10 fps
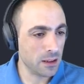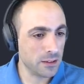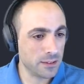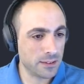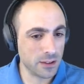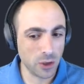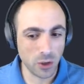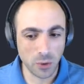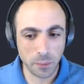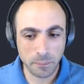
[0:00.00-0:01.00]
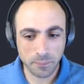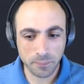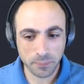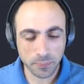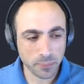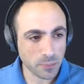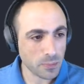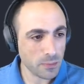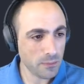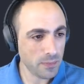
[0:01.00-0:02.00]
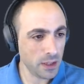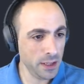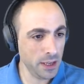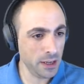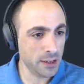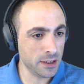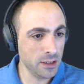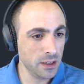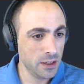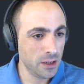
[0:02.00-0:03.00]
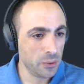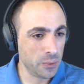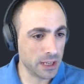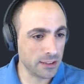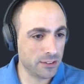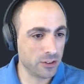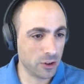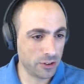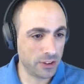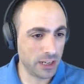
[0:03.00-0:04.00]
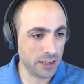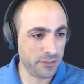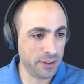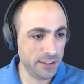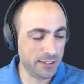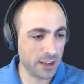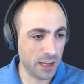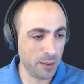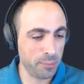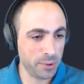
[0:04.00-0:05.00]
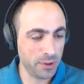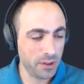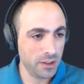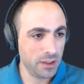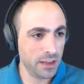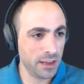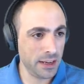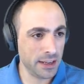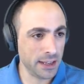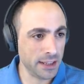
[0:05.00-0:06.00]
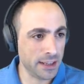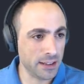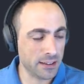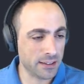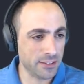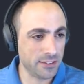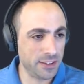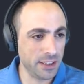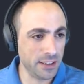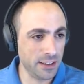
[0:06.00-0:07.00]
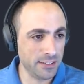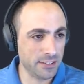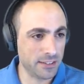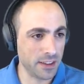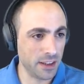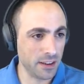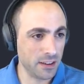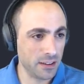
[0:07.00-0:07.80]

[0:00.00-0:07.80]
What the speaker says: So here we get source.event type, and I get this DNS thing.